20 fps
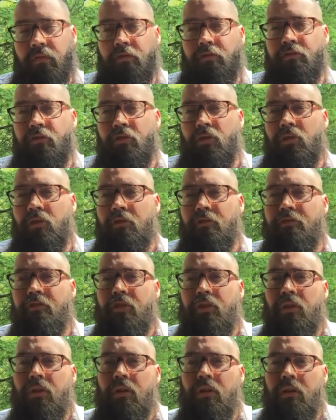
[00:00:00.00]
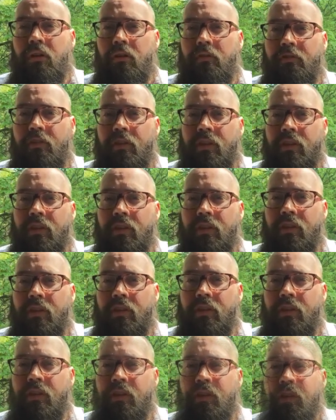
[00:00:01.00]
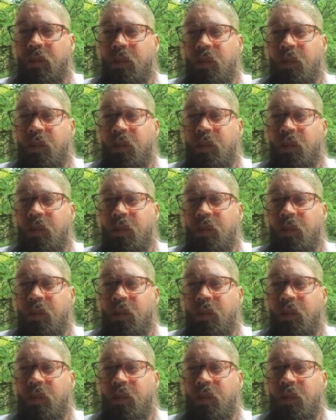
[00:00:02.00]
for the times of worship.